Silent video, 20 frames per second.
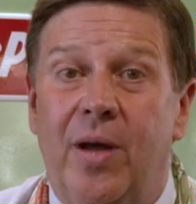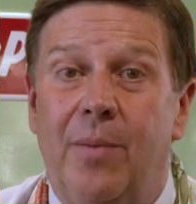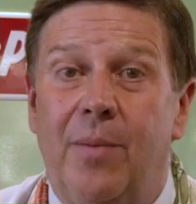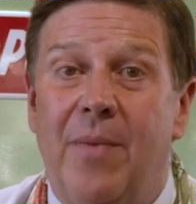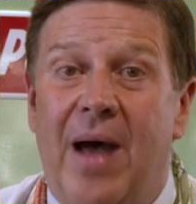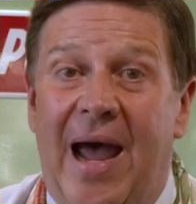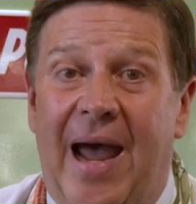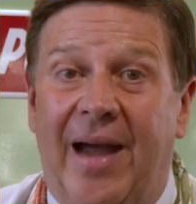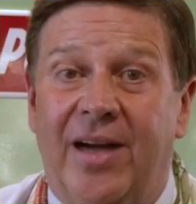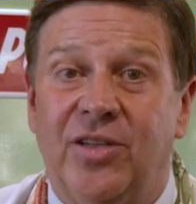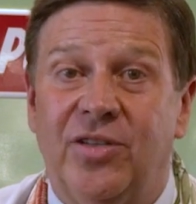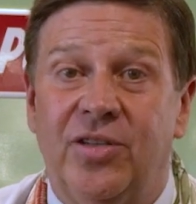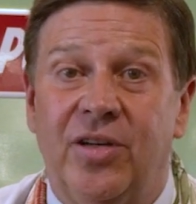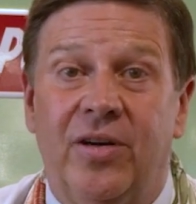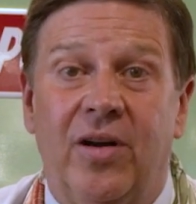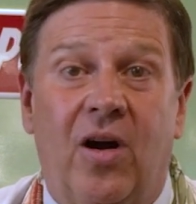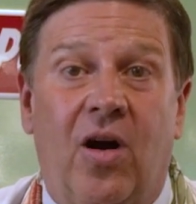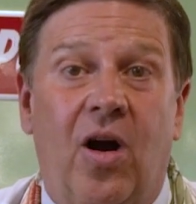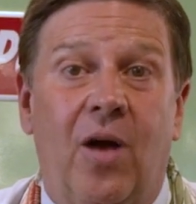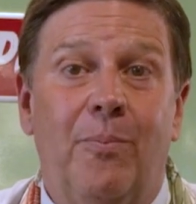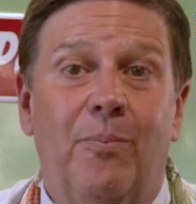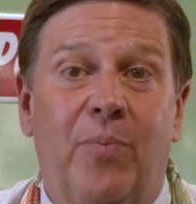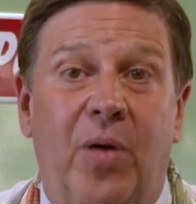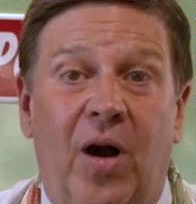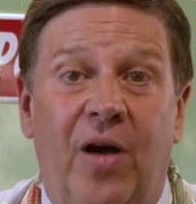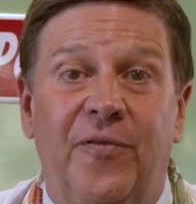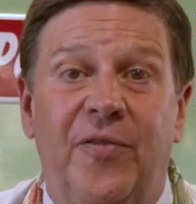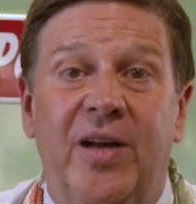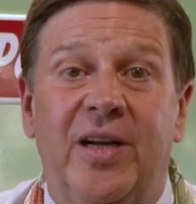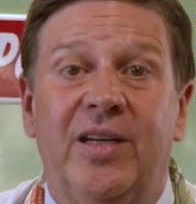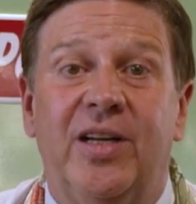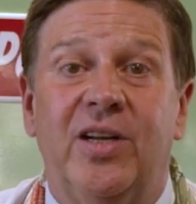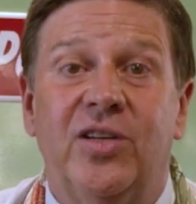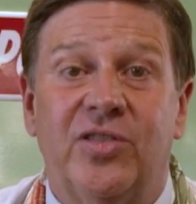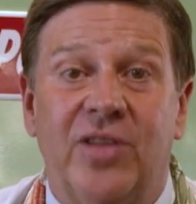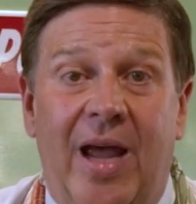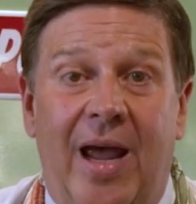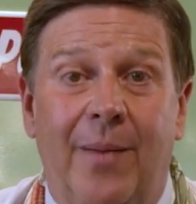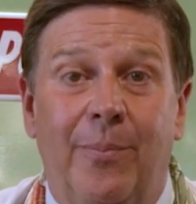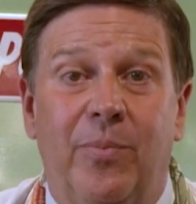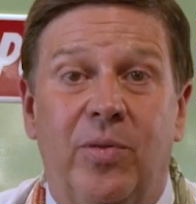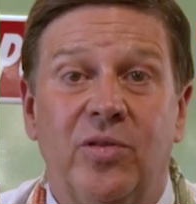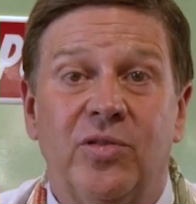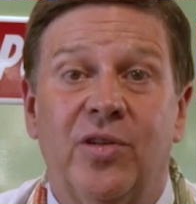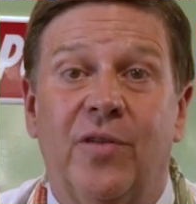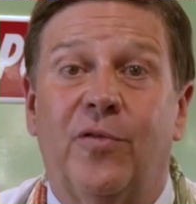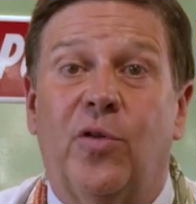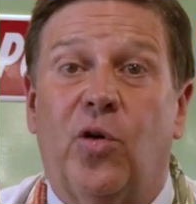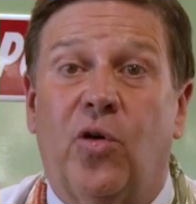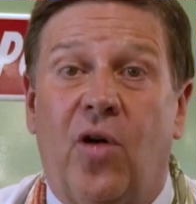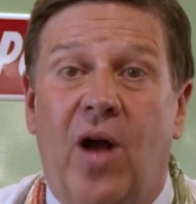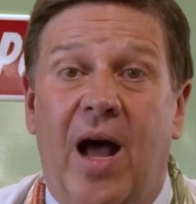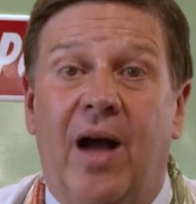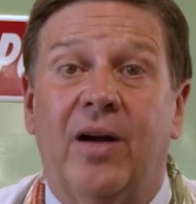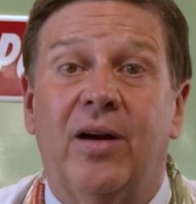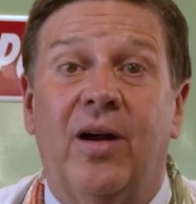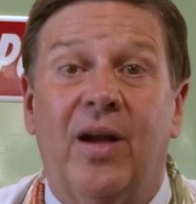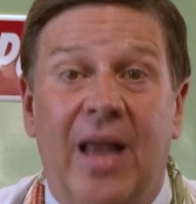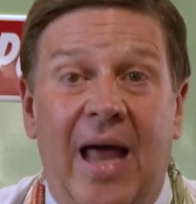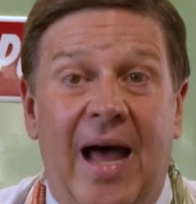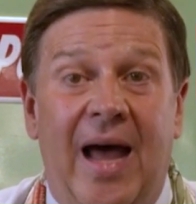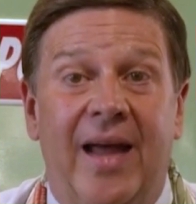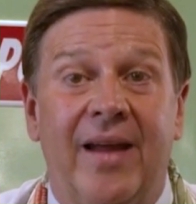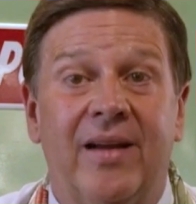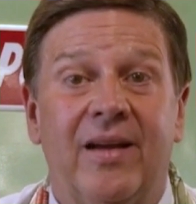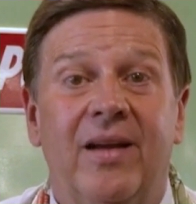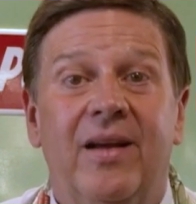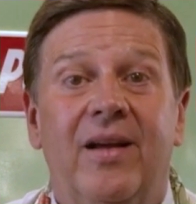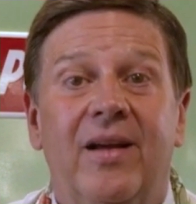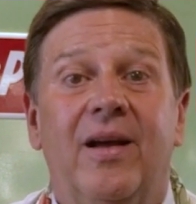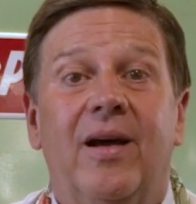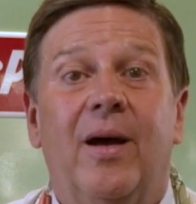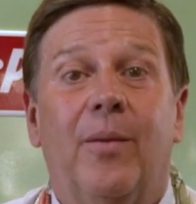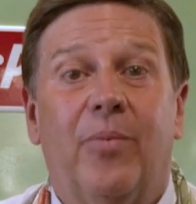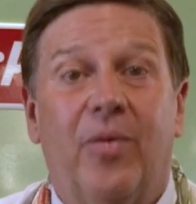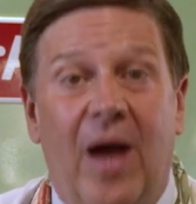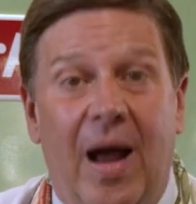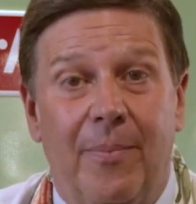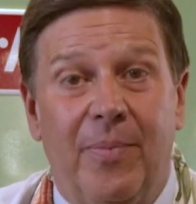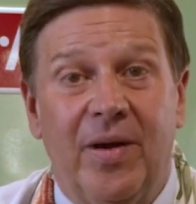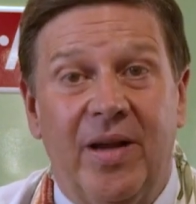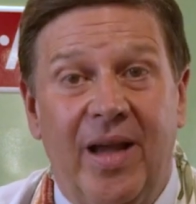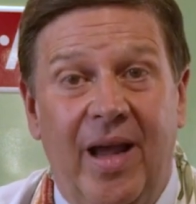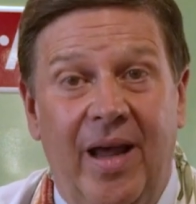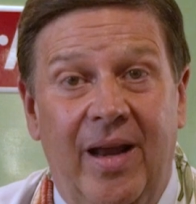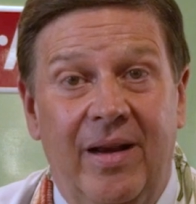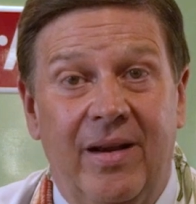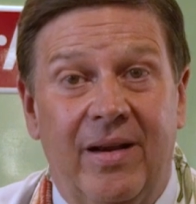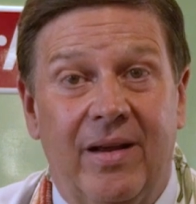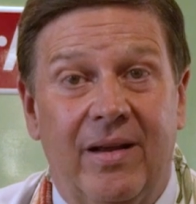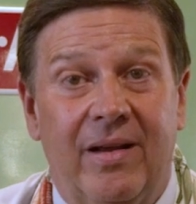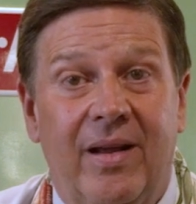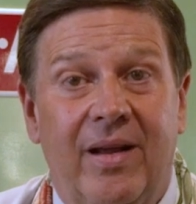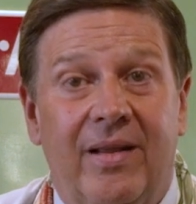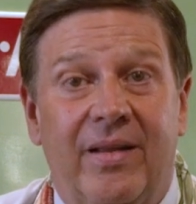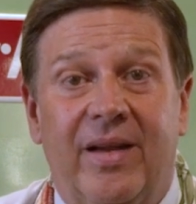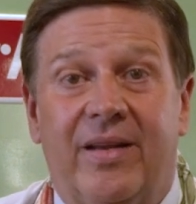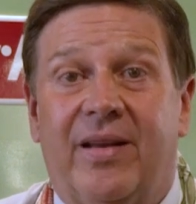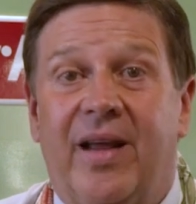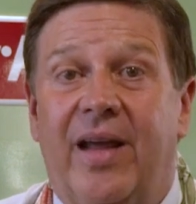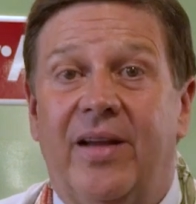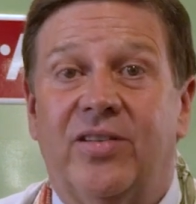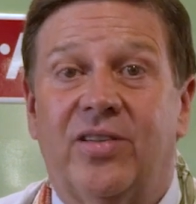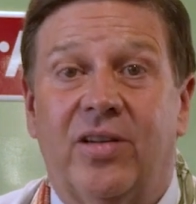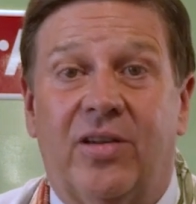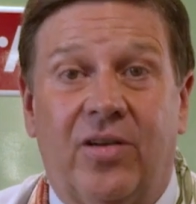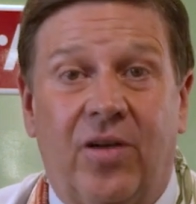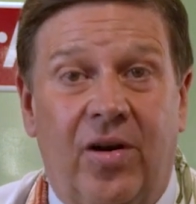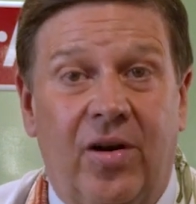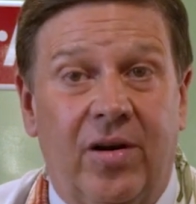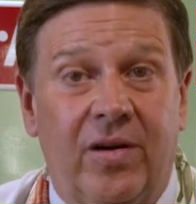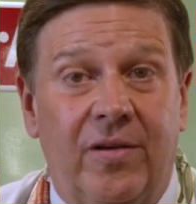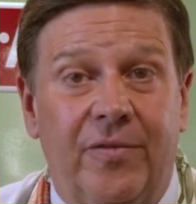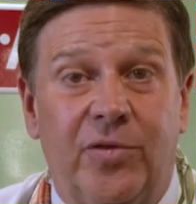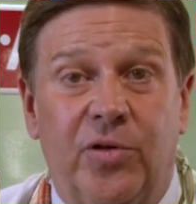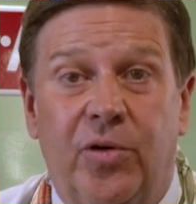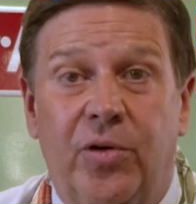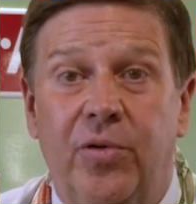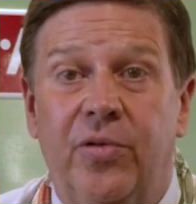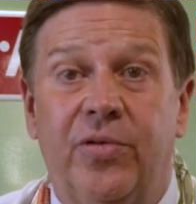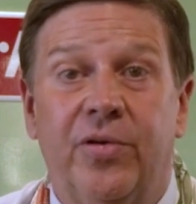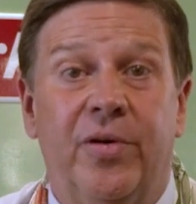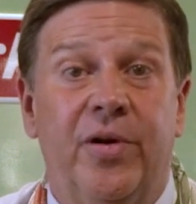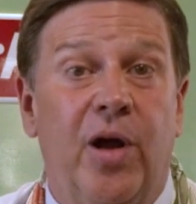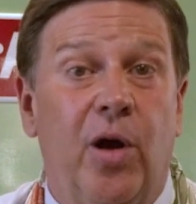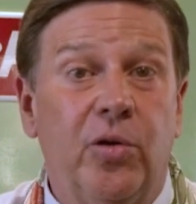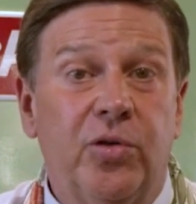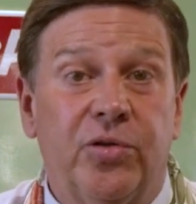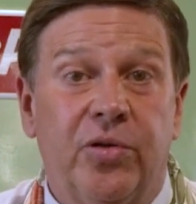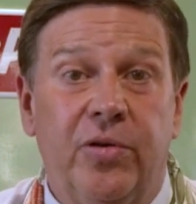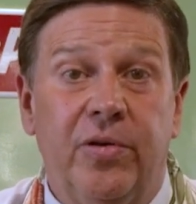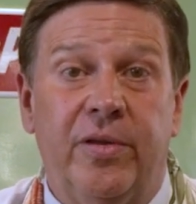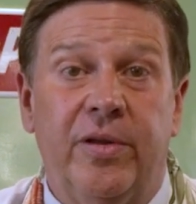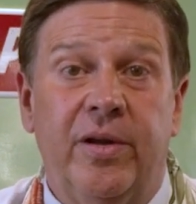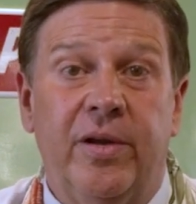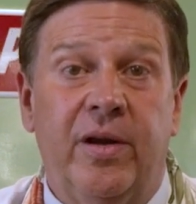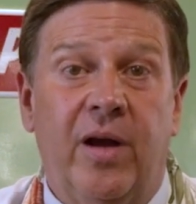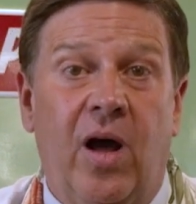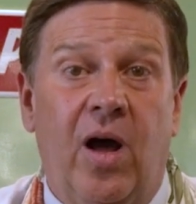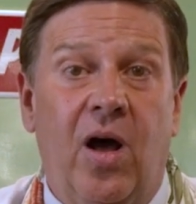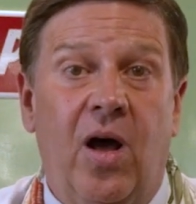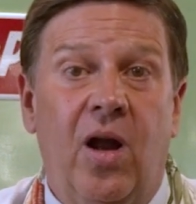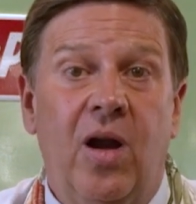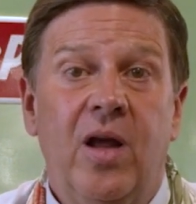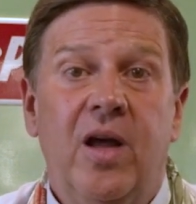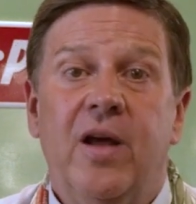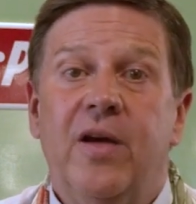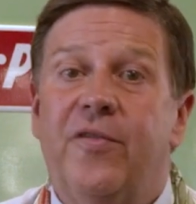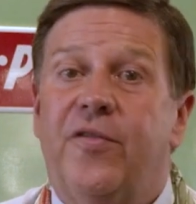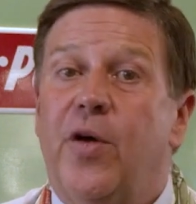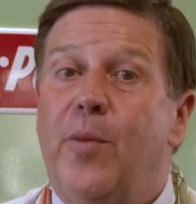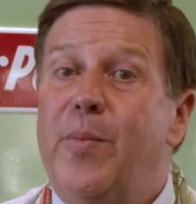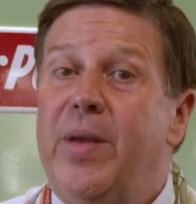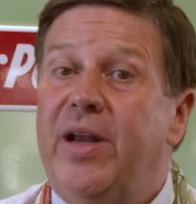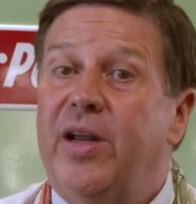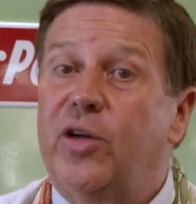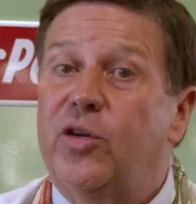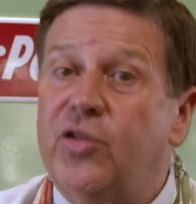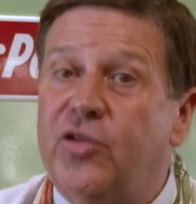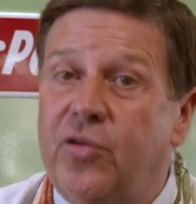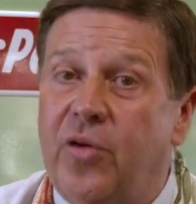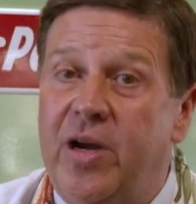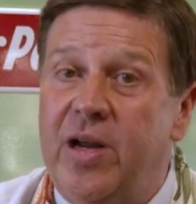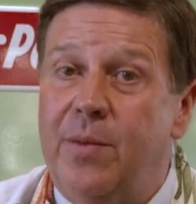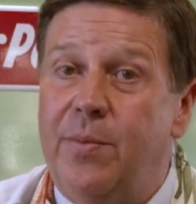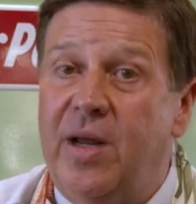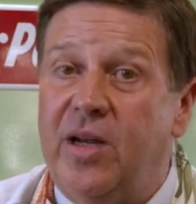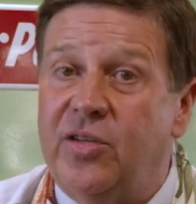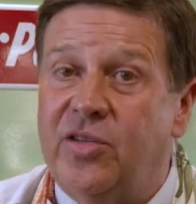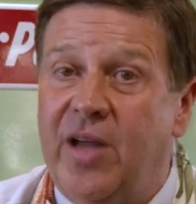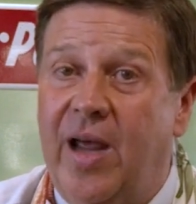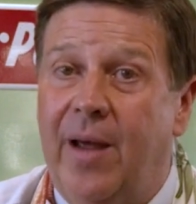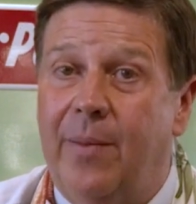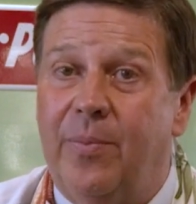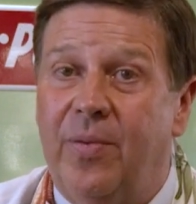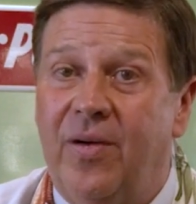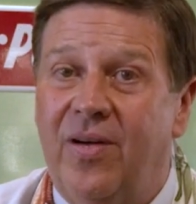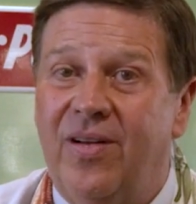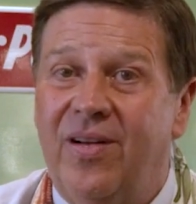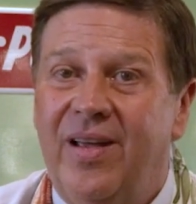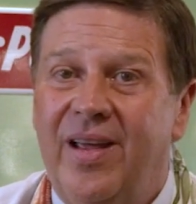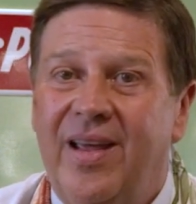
Action are perfect examples of crock-like propaganda that takes a kernel of truth or no truth at all from an extreme example